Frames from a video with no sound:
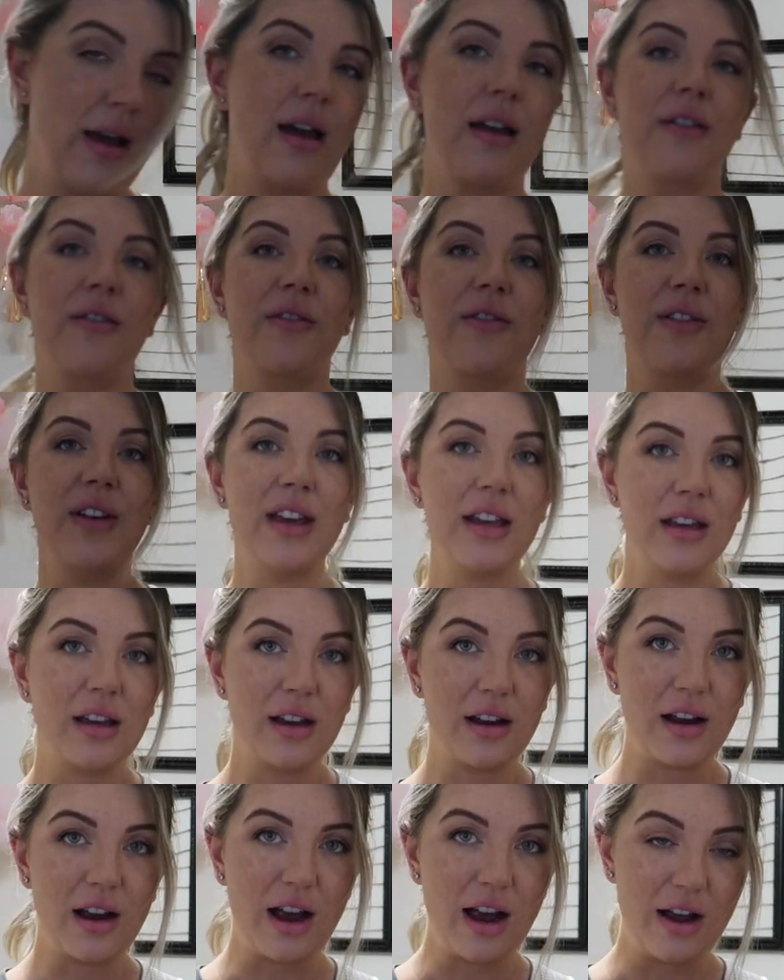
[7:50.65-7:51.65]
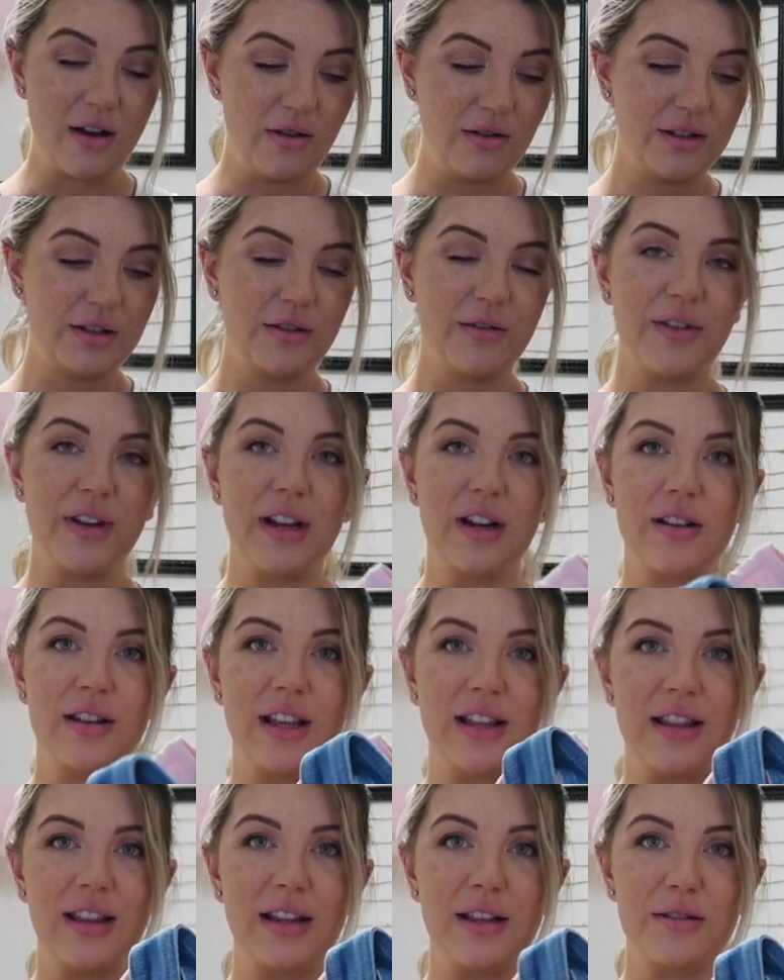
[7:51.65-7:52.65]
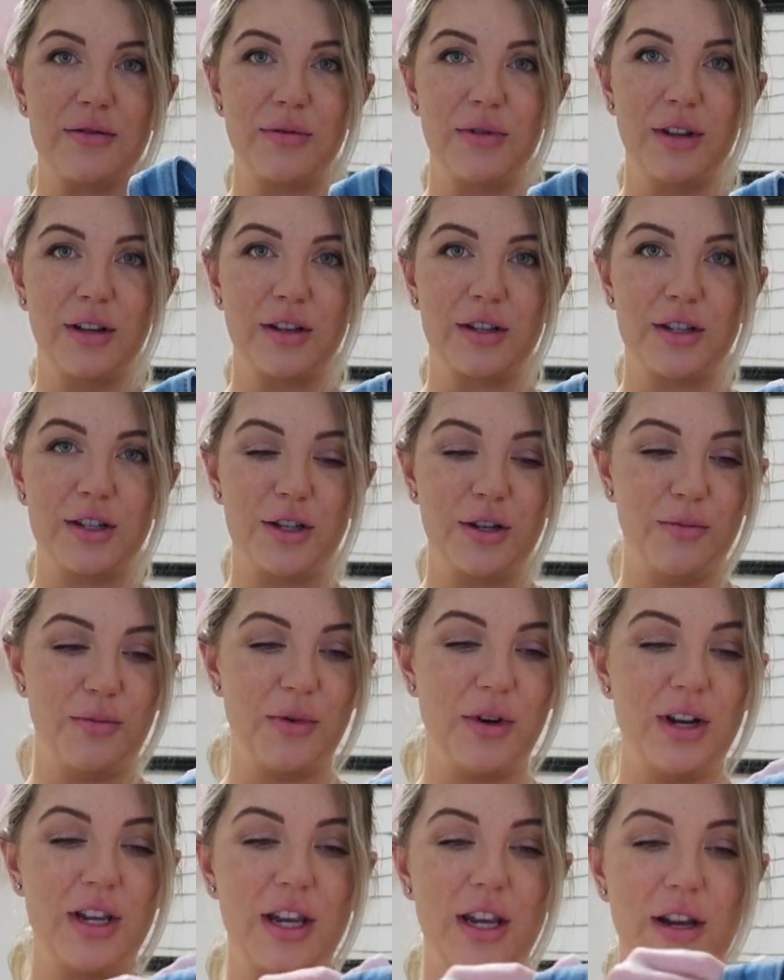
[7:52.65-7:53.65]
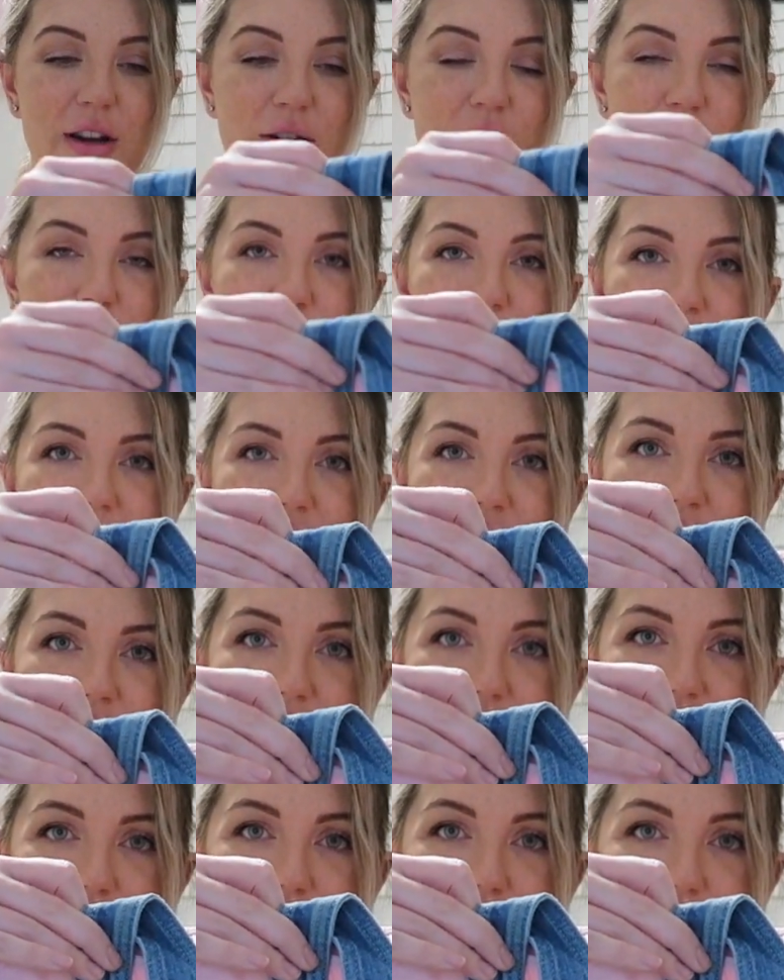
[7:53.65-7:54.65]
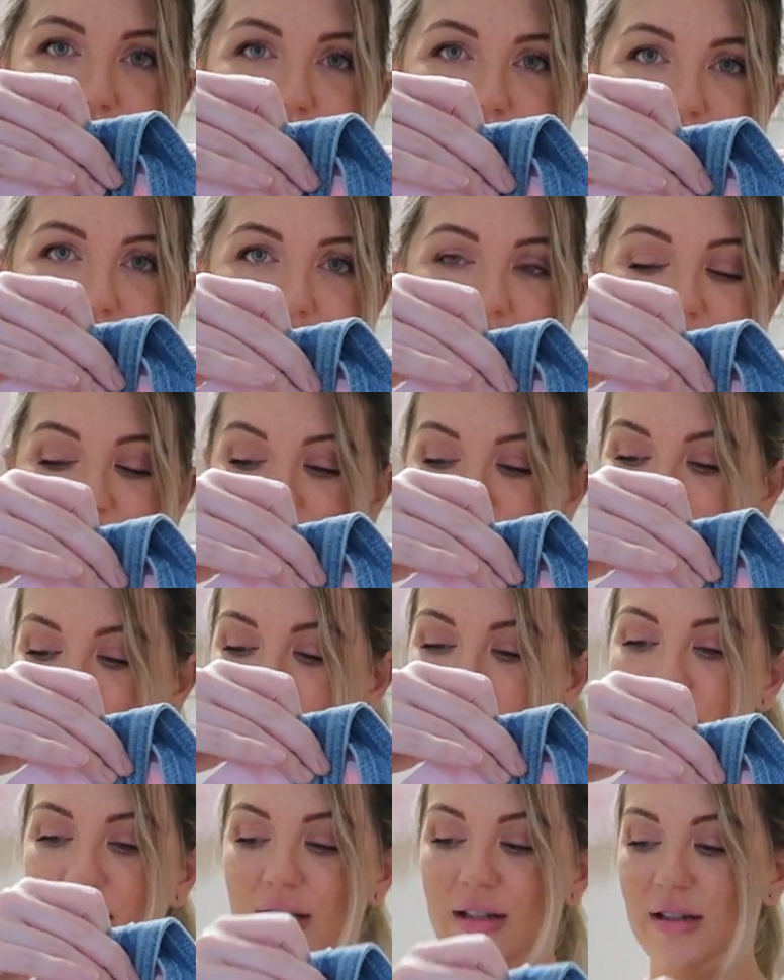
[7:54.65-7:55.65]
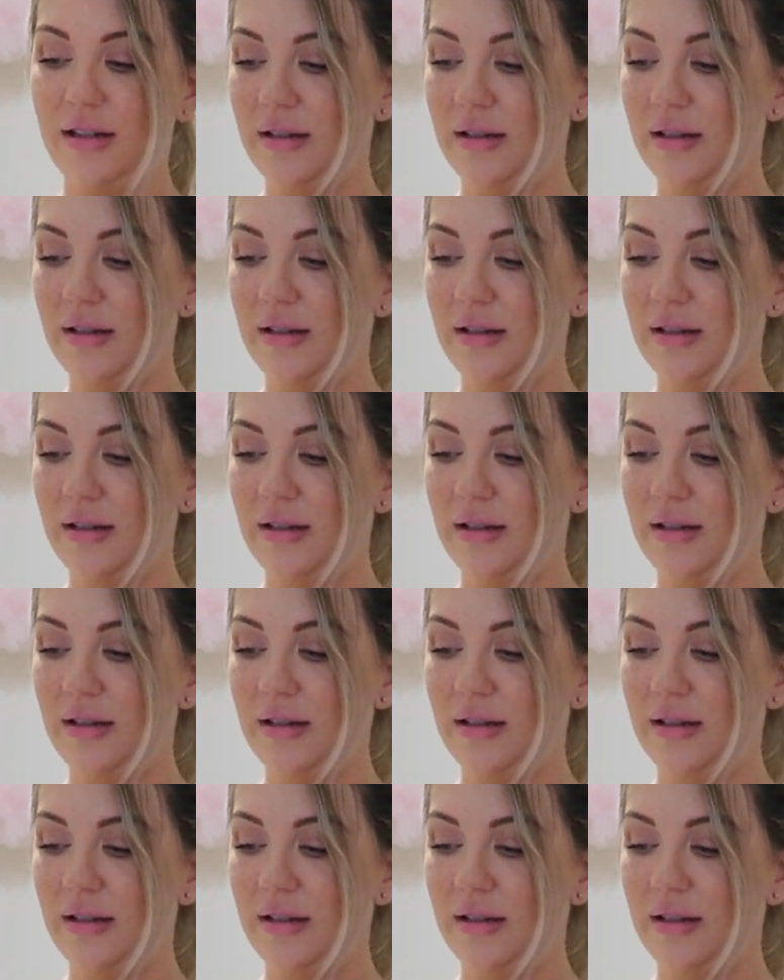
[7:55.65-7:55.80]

I also figured that these would look super cute with the overalls.